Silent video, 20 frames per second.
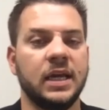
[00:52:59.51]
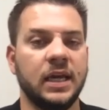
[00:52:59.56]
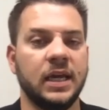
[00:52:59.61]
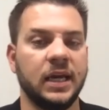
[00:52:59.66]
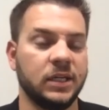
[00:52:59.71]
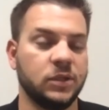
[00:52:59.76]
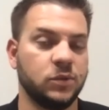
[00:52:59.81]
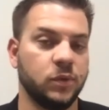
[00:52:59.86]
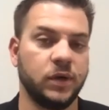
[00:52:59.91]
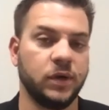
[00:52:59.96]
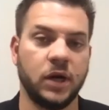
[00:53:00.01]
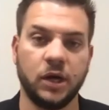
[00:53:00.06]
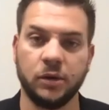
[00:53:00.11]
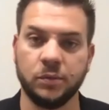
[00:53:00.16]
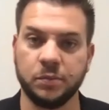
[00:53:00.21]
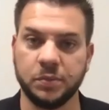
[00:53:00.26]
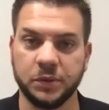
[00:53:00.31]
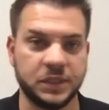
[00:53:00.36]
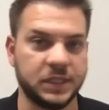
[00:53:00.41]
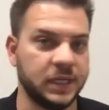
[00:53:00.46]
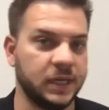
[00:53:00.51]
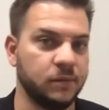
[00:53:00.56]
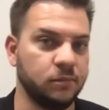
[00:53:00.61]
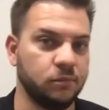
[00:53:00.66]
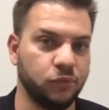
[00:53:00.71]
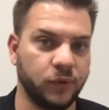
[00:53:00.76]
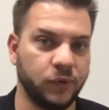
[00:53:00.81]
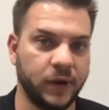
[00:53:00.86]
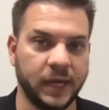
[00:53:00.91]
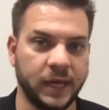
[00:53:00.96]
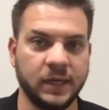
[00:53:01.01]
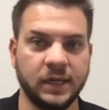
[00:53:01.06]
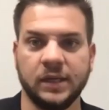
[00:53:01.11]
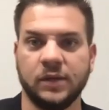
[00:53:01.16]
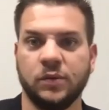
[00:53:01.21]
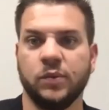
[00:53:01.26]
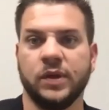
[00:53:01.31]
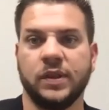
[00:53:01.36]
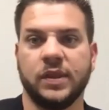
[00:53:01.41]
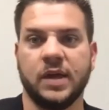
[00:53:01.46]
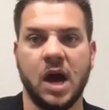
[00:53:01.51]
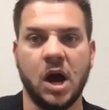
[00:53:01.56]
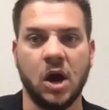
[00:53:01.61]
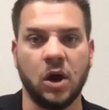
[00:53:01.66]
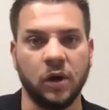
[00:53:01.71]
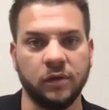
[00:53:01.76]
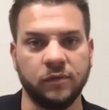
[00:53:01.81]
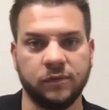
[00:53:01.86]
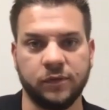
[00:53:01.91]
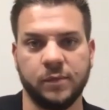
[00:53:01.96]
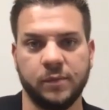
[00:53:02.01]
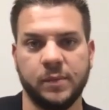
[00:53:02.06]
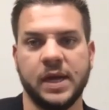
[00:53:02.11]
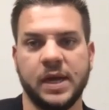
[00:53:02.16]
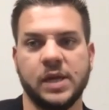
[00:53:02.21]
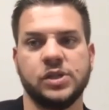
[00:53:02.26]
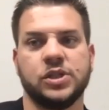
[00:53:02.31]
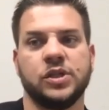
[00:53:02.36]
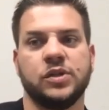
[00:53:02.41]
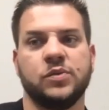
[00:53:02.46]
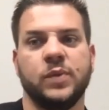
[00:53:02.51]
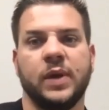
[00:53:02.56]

It's 100% branded with our information.